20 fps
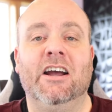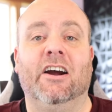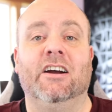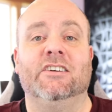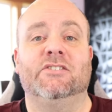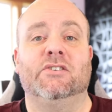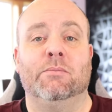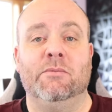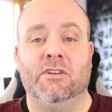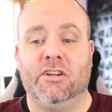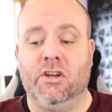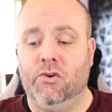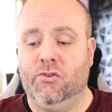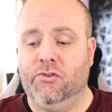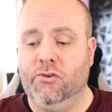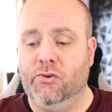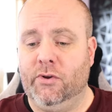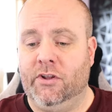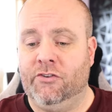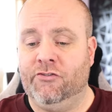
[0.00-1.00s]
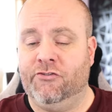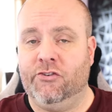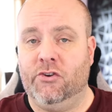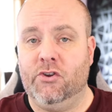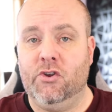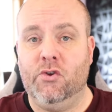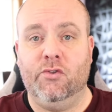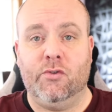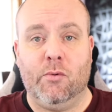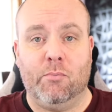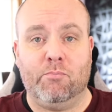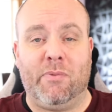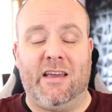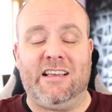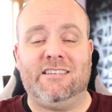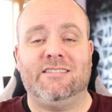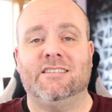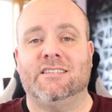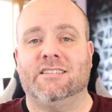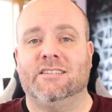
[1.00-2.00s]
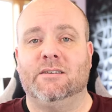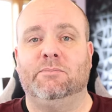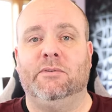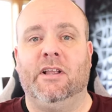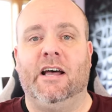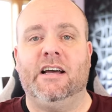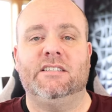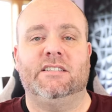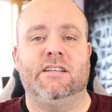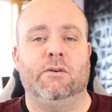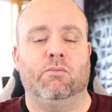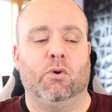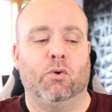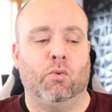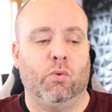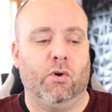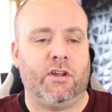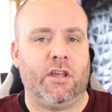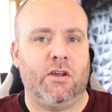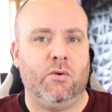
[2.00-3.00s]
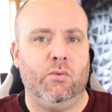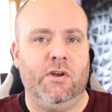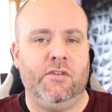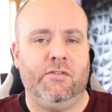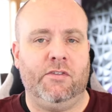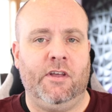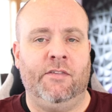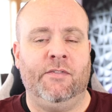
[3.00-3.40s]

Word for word: All right, so I'm going to go through and show you the basic supplies that we're working with,